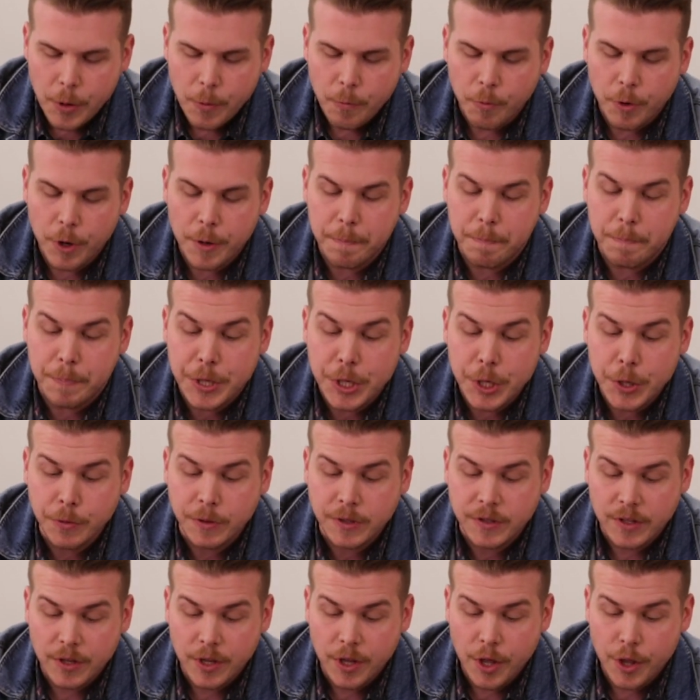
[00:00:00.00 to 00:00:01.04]

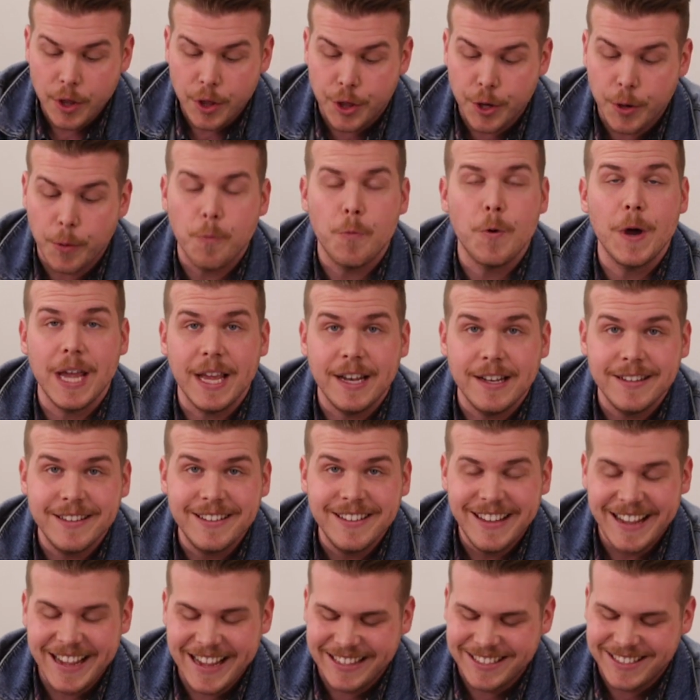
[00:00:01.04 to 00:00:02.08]
rebuked the
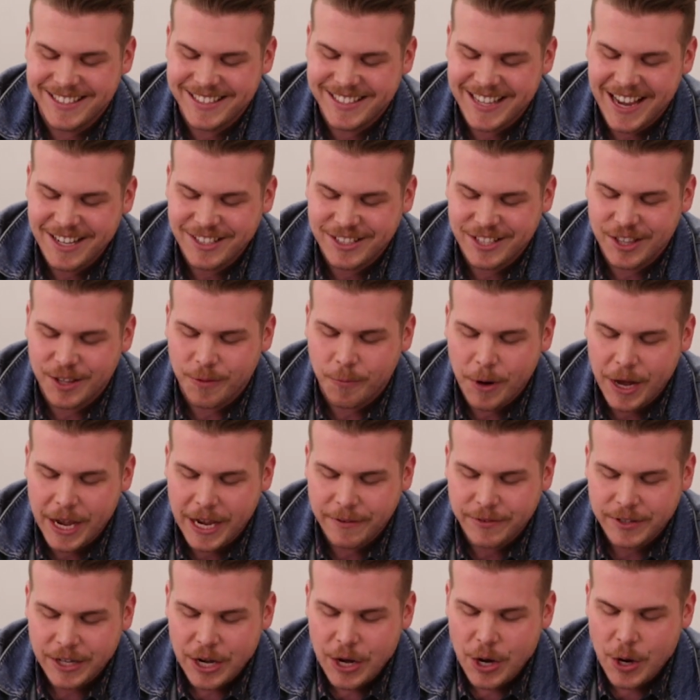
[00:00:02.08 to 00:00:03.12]
wind, and said to the
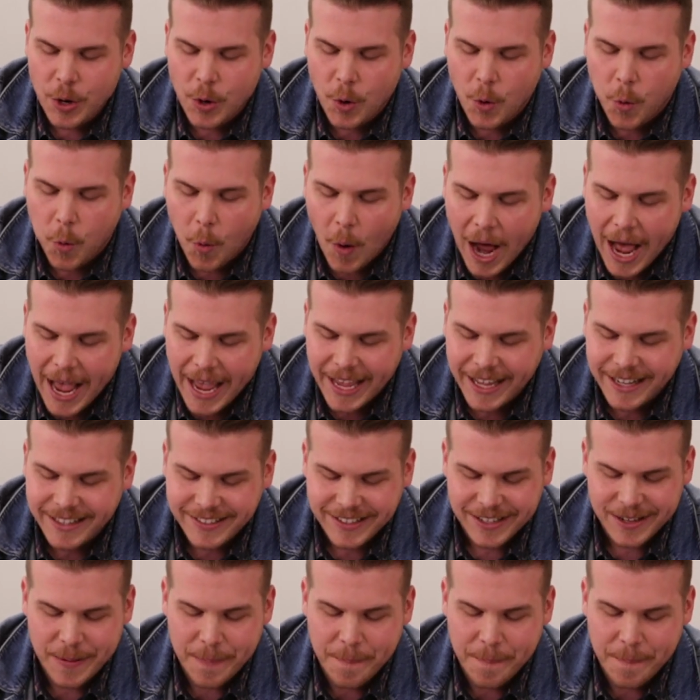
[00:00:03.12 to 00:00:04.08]
waves, Quiet,